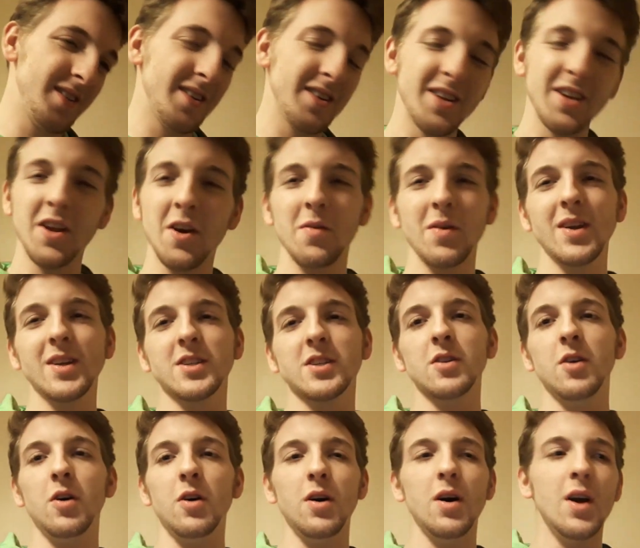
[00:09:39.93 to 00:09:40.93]
You know, he's
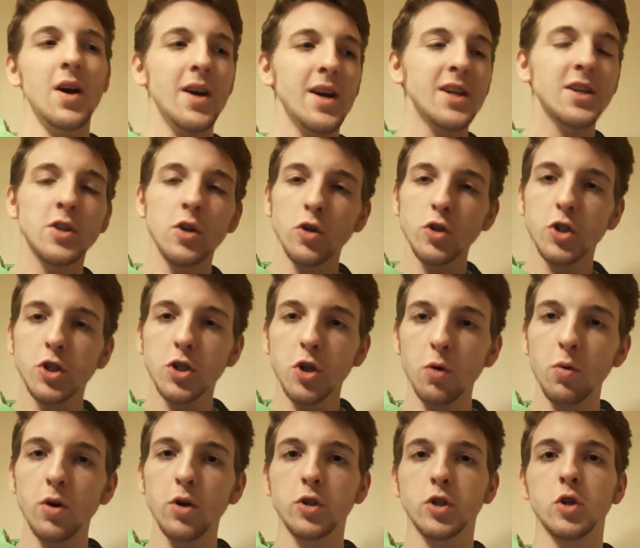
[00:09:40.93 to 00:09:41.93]
not
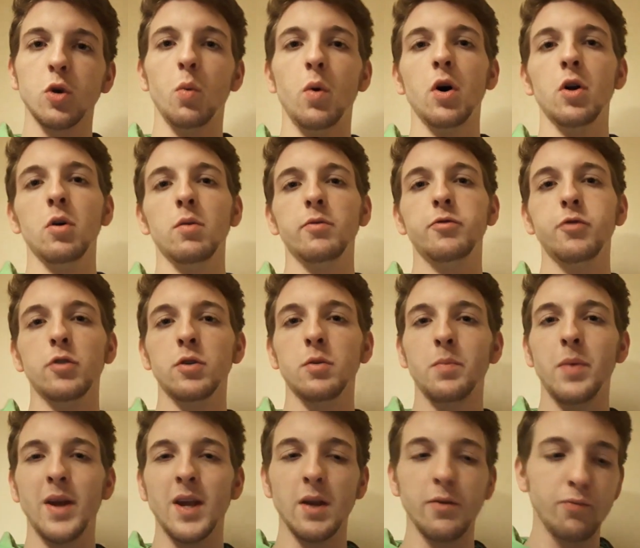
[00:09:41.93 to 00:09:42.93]
suited to one up
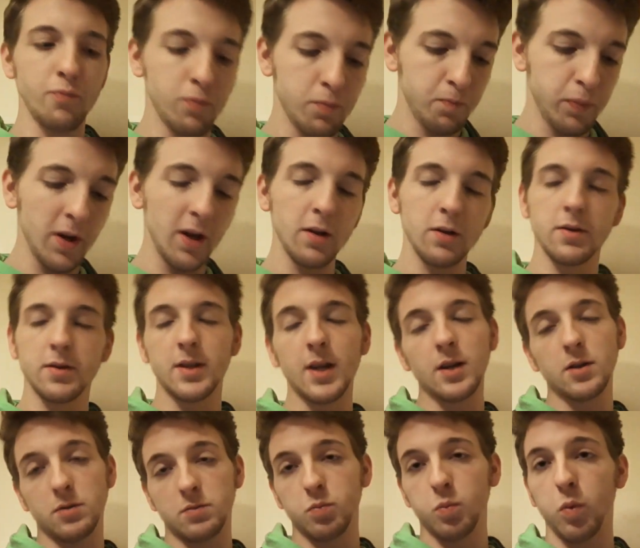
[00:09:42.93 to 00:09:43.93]
front, but he
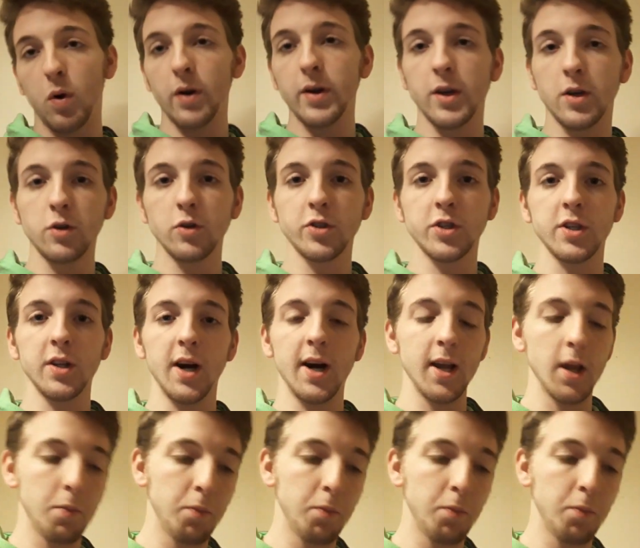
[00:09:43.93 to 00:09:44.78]
did what he could tonight.